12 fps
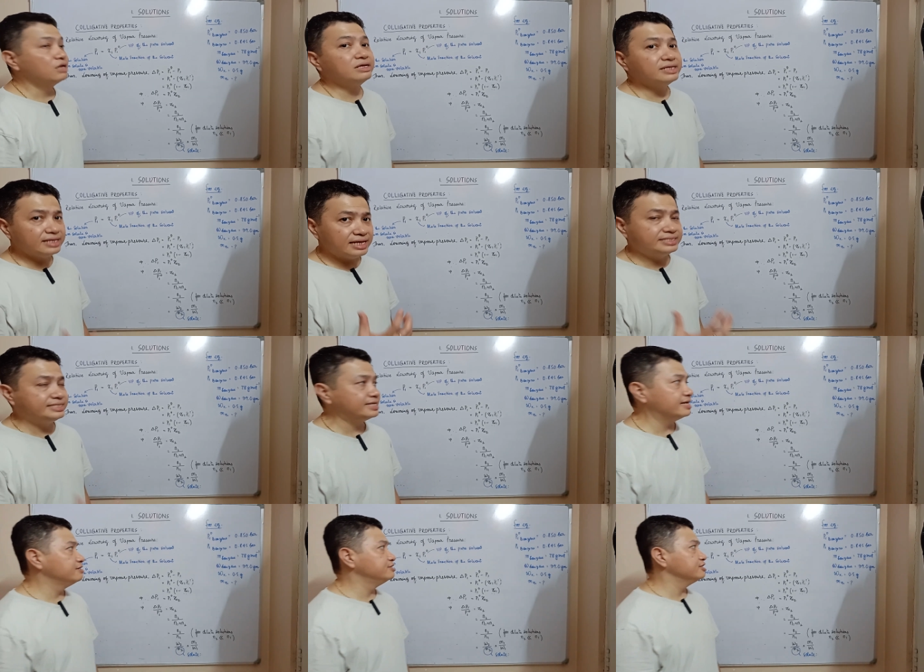Let's
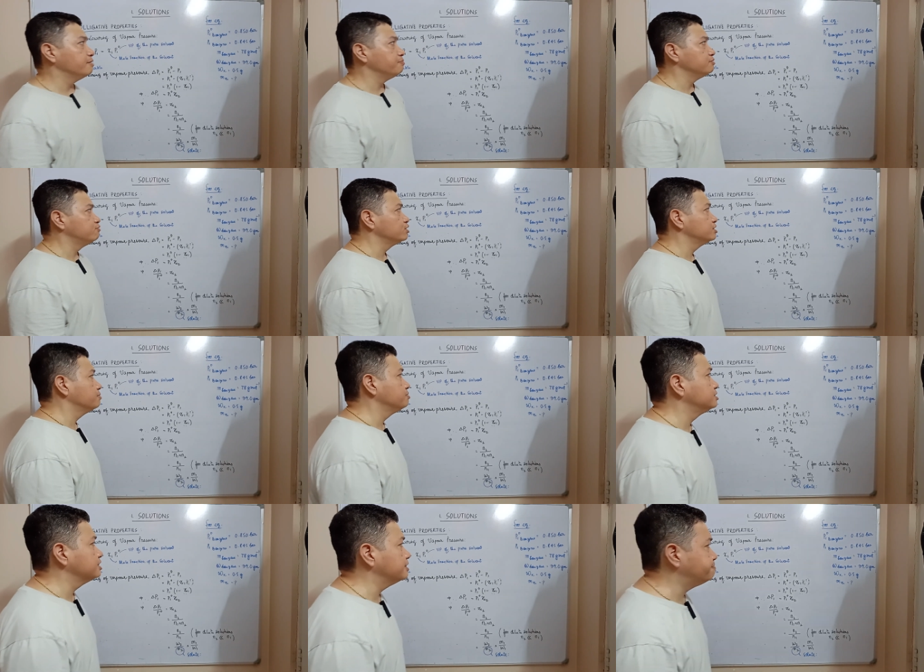take an example. For
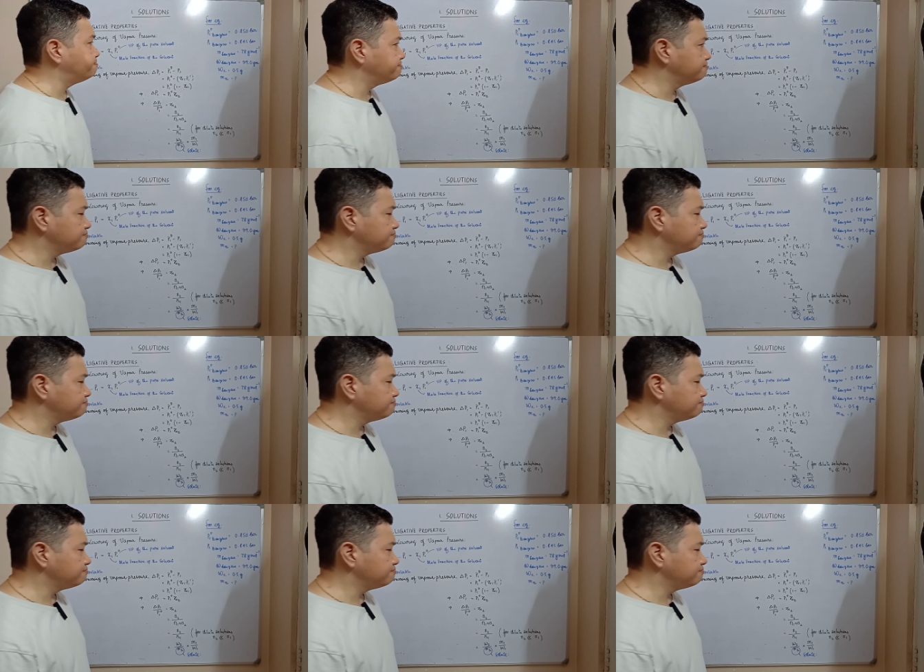example, say